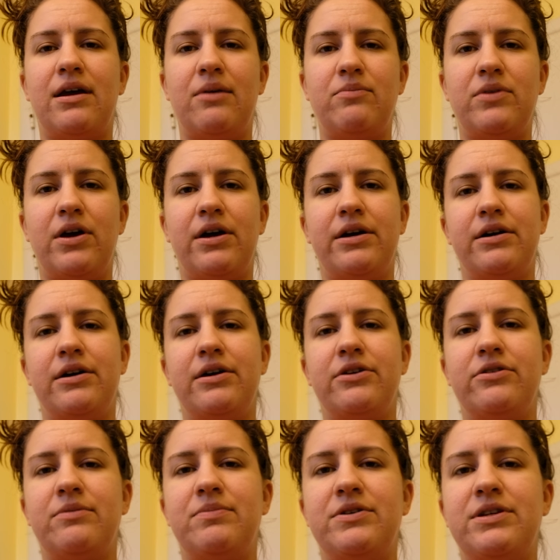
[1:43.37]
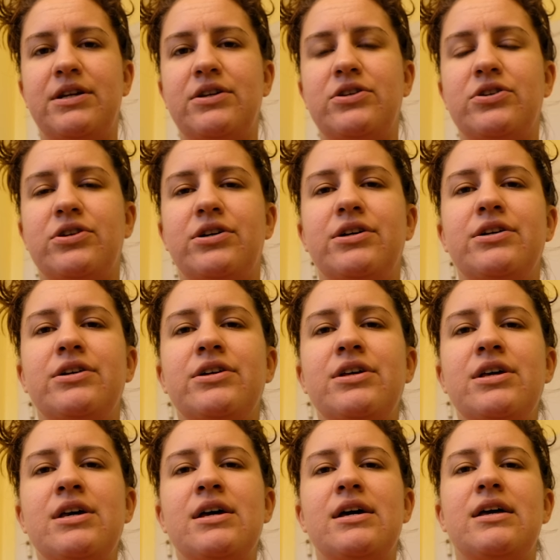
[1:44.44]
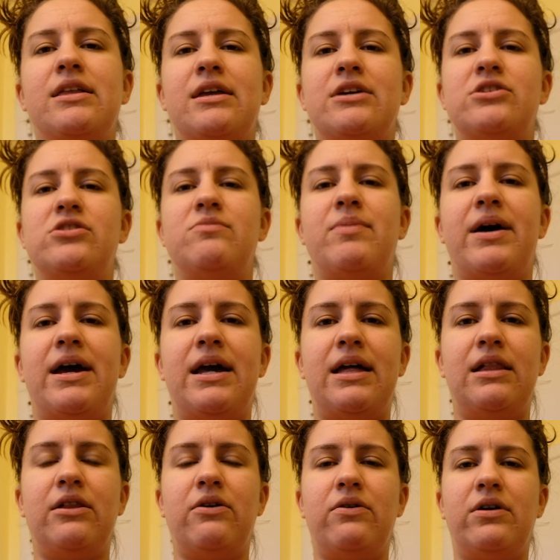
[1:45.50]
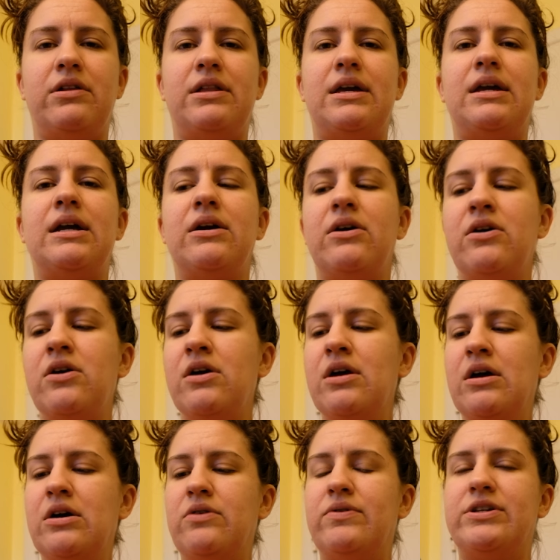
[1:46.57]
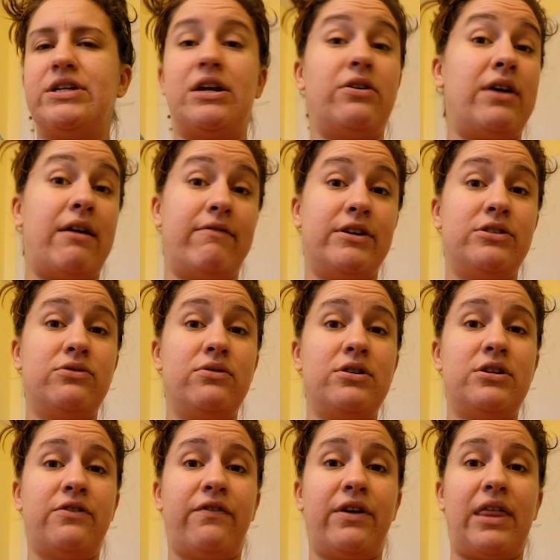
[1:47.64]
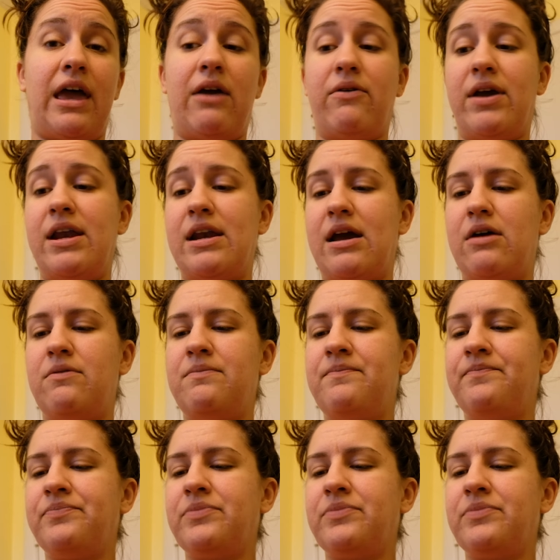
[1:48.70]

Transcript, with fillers: I'm not one hundred percent sure, unless you buy it locally, which I don't have a source for that right now.